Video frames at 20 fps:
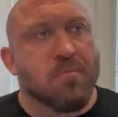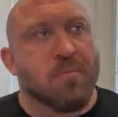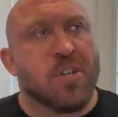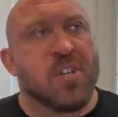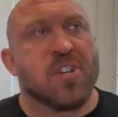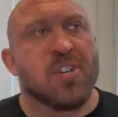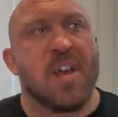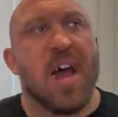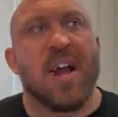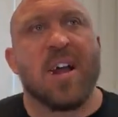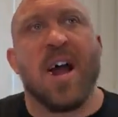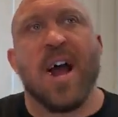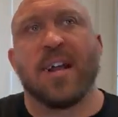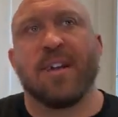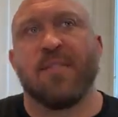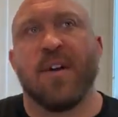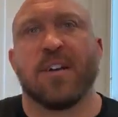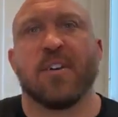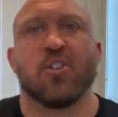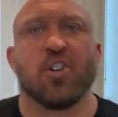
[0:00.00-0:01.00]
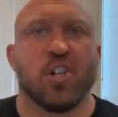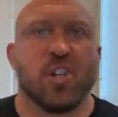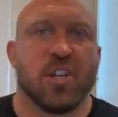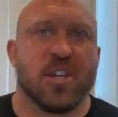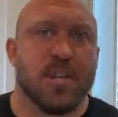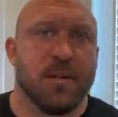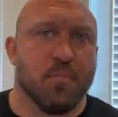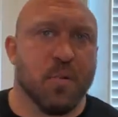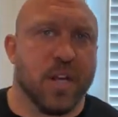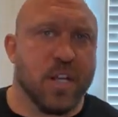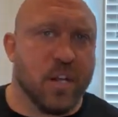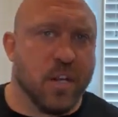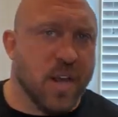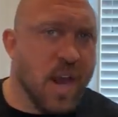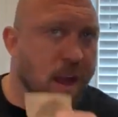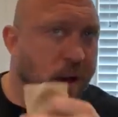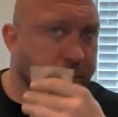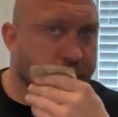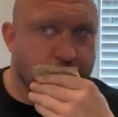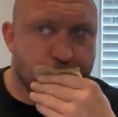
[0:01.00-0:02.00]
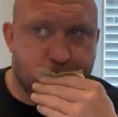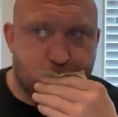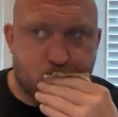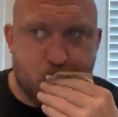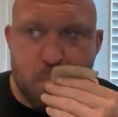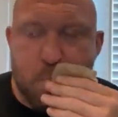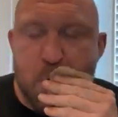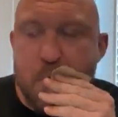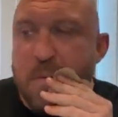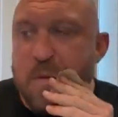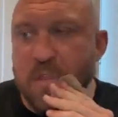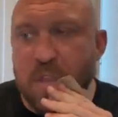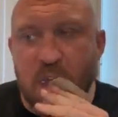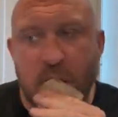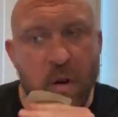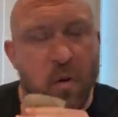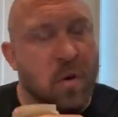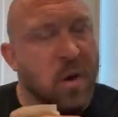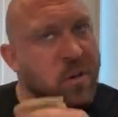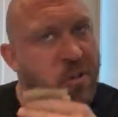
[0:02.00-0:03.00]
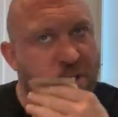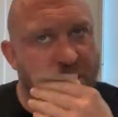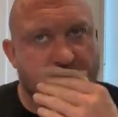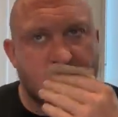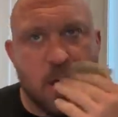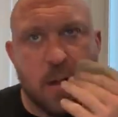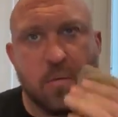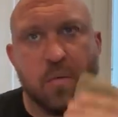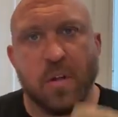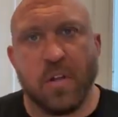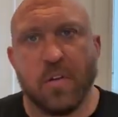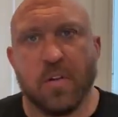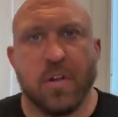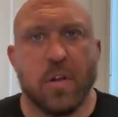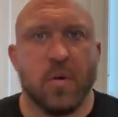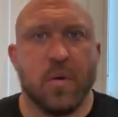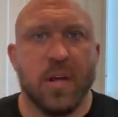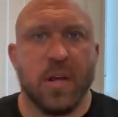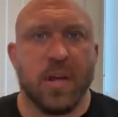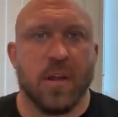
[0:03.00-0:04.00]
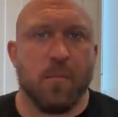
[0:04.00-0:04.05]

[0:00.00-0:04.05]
Because that kind of energy is going to bring you down. And they don't understand what you're doing.